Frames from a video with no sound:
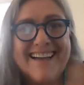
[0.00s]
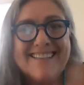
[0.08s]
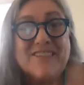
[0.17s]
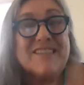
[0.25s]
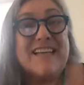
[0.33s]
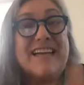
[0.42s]

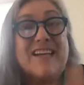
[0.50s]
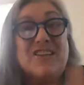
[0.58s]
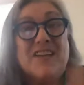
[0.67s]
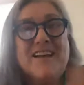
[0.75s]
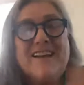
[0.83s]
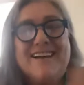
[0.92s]
So it's like
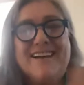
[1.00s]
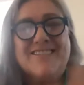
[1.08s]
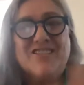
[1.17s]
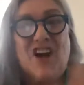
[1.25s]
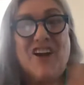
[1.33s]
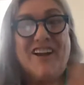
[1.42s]
a
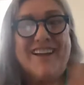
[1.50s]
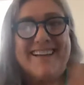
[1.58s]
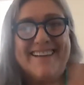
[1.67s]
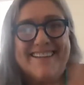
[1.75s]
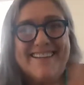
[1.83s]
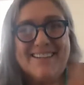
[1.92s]
sonic.
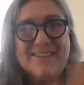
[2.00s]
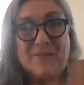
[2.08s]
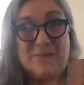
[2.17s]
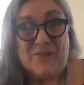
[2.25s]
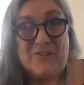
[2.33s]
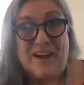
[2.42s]
So
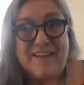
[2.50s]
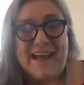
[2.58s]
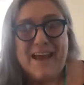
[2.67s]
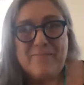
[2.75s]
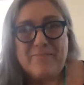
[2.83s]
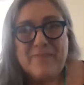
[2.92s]
we'll try
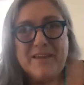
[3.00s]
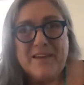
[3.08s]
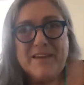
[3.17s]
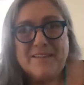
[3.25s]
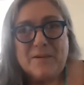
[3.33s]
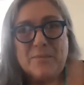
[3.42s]
that.
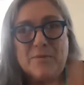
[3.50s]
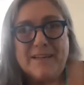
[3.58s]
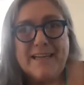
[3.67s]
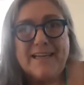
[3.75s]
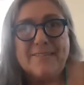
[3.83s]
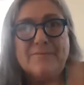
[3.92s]
So breathe
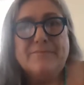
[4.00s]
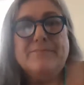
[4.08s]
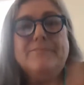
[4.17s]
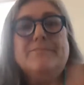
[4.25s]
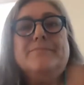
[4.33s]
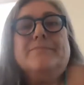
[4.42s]
in
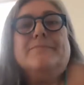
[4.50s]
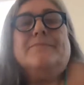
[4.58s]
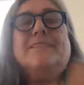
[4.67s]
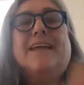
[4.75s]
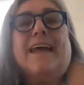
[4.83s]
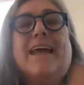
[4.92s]

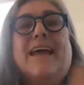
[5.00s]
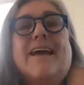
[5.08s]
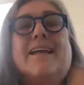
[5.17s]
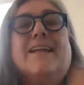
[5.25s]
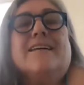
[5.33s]
and